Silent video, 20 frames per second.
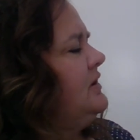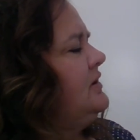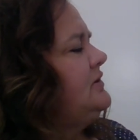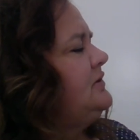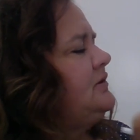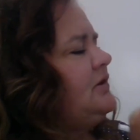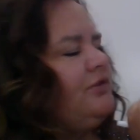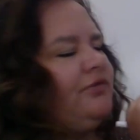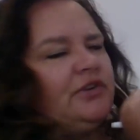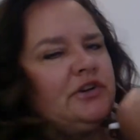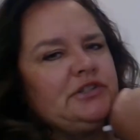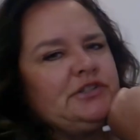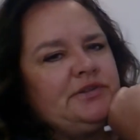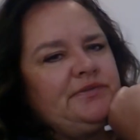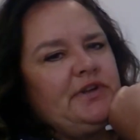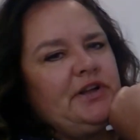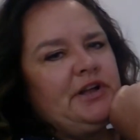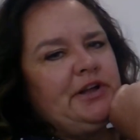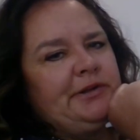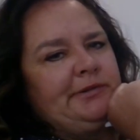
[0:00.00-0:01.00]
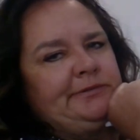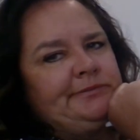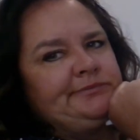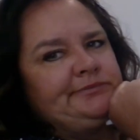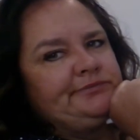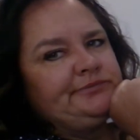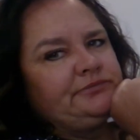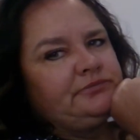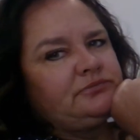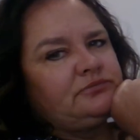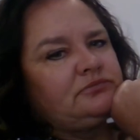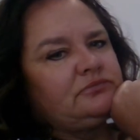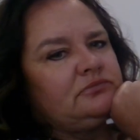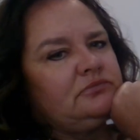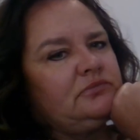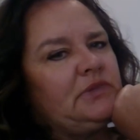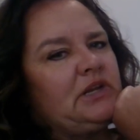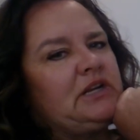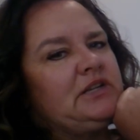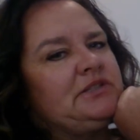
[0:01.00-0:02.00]
So first of all,
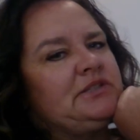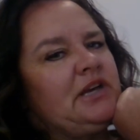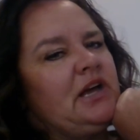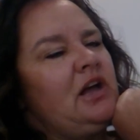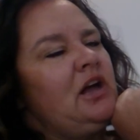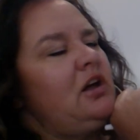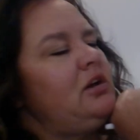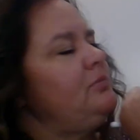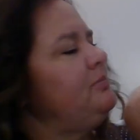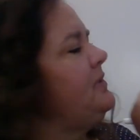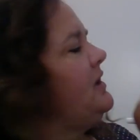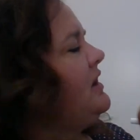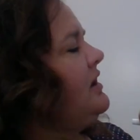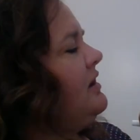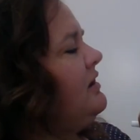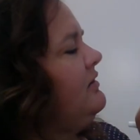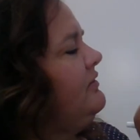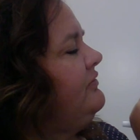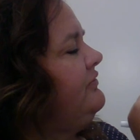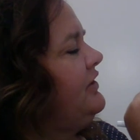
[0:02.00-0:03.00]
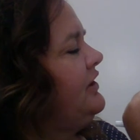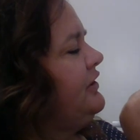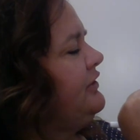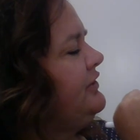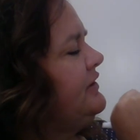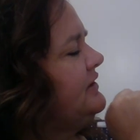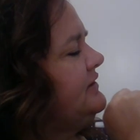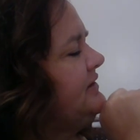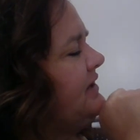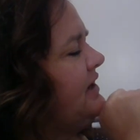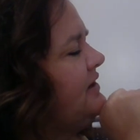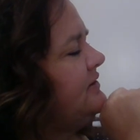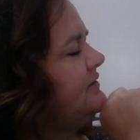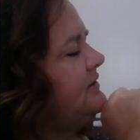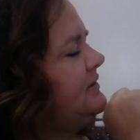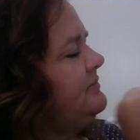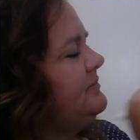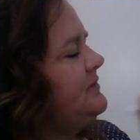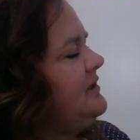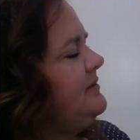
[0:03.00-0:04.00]
to help me figure things out,
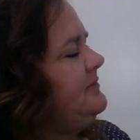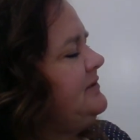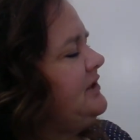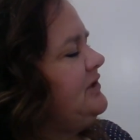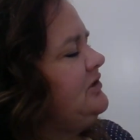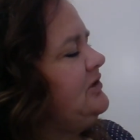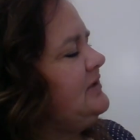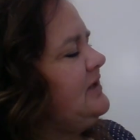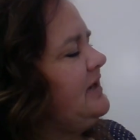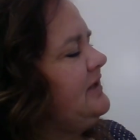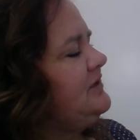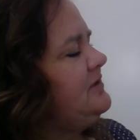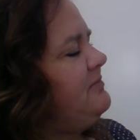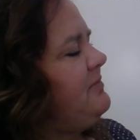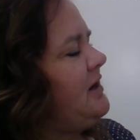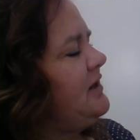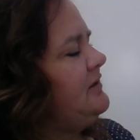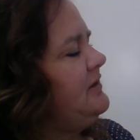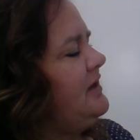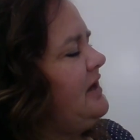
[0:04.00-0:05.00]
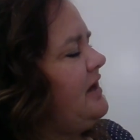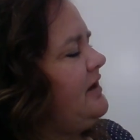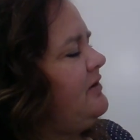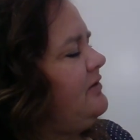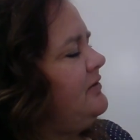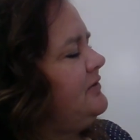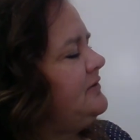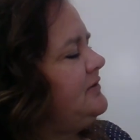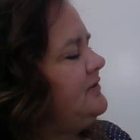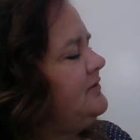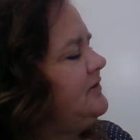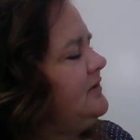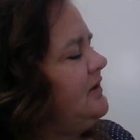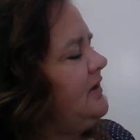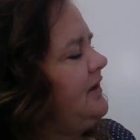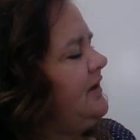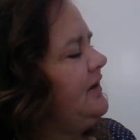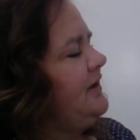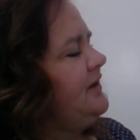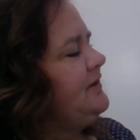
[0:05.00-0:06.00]
sometimes I just like to mark the angles.
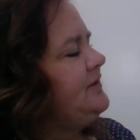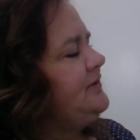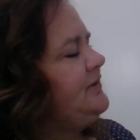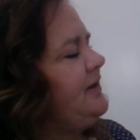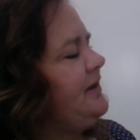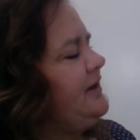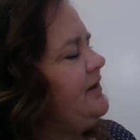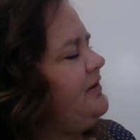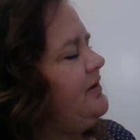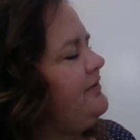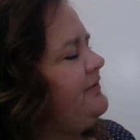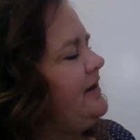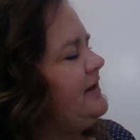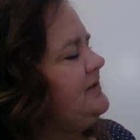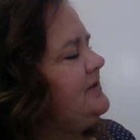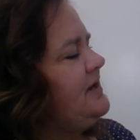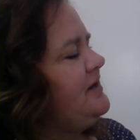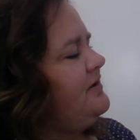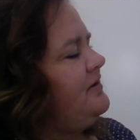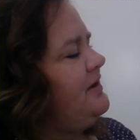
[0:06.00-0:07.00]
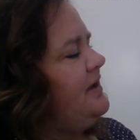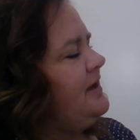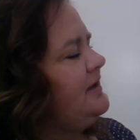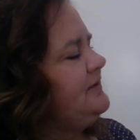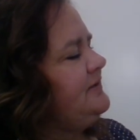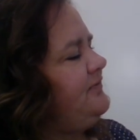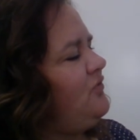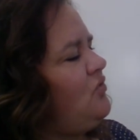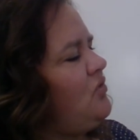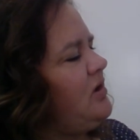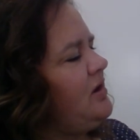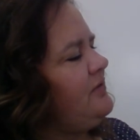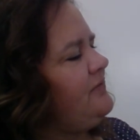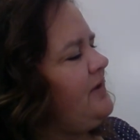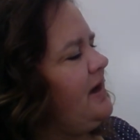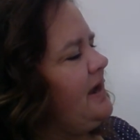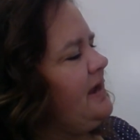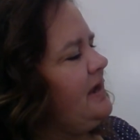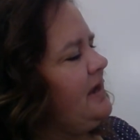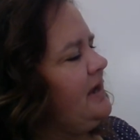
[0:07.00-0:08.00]
So I know a rectangle has 4
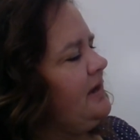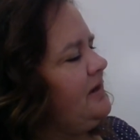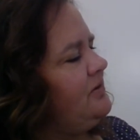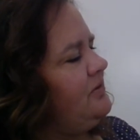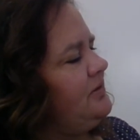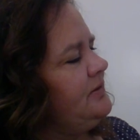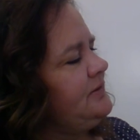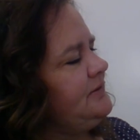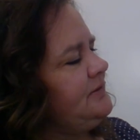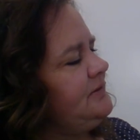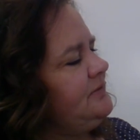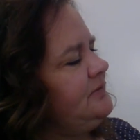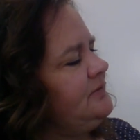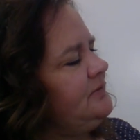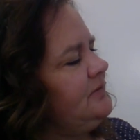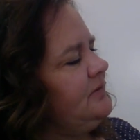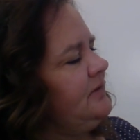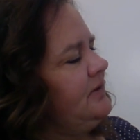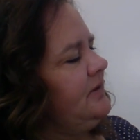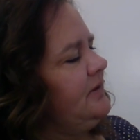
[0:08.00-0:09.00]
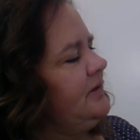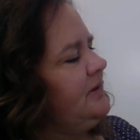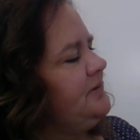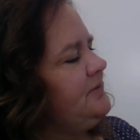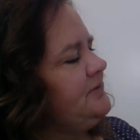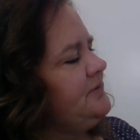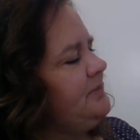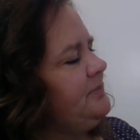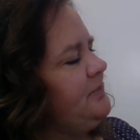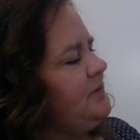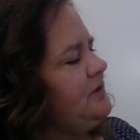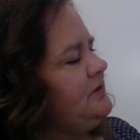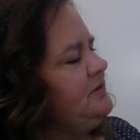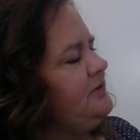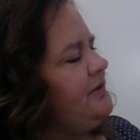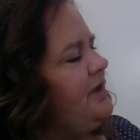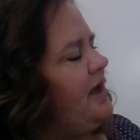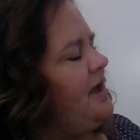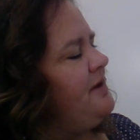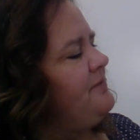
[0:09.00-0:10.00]
right angles. So I'm going to
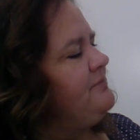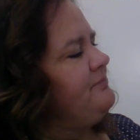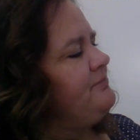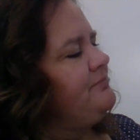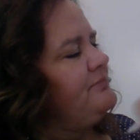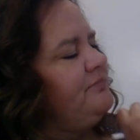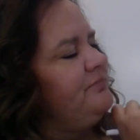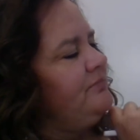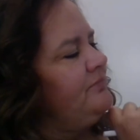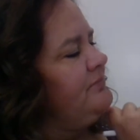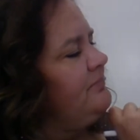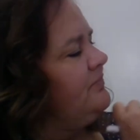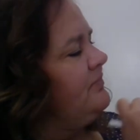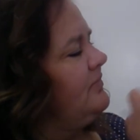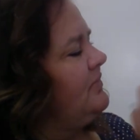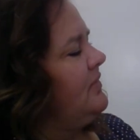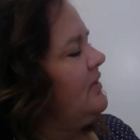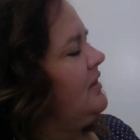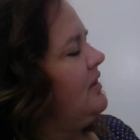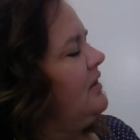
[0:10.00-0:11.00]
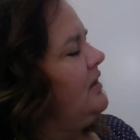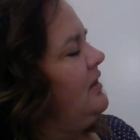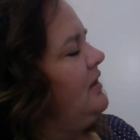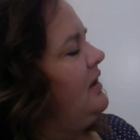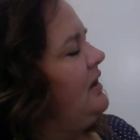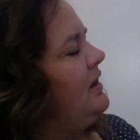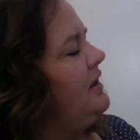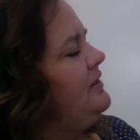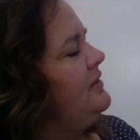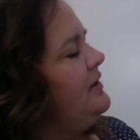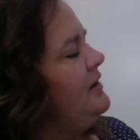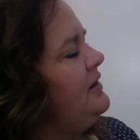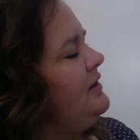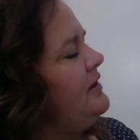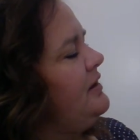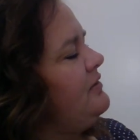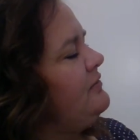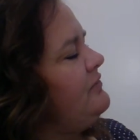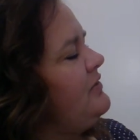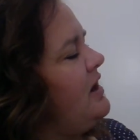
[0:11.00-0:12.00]
do that. And then
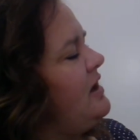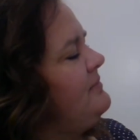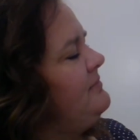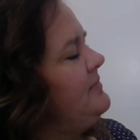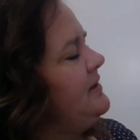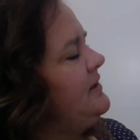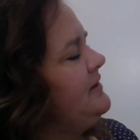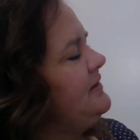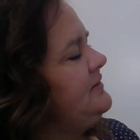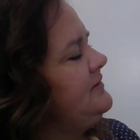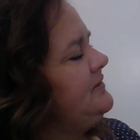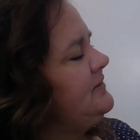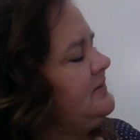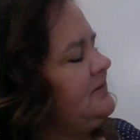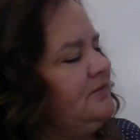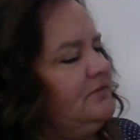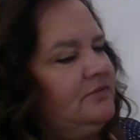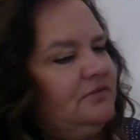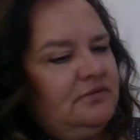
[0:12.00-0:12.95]
a rhombus,